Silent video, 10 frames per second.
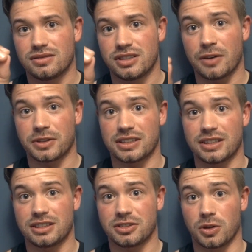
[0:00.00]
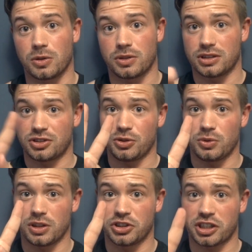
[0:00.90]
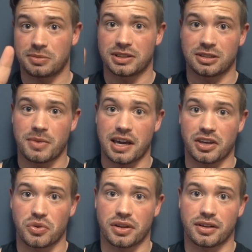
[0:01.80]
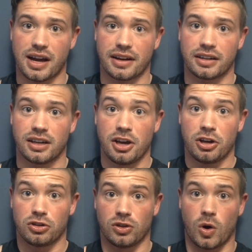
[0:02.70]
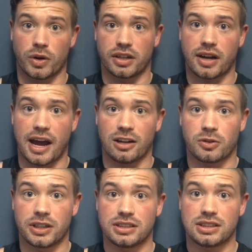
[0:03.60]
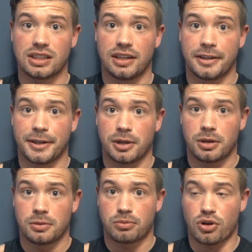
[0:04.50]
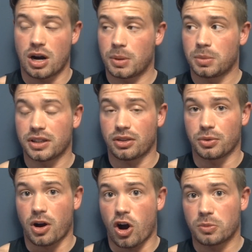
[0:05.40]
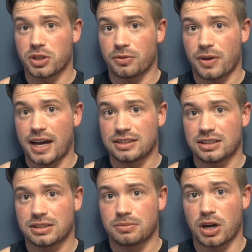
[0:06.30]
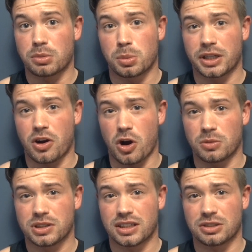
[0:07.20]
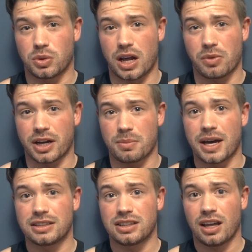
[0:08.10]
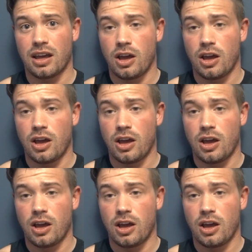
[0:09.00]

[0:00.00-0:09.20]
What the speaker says: deficit. So there's 2 adjustments to make. You either got to lower your calories, probably through carbs or fats, probably carbs, that's what I recommend,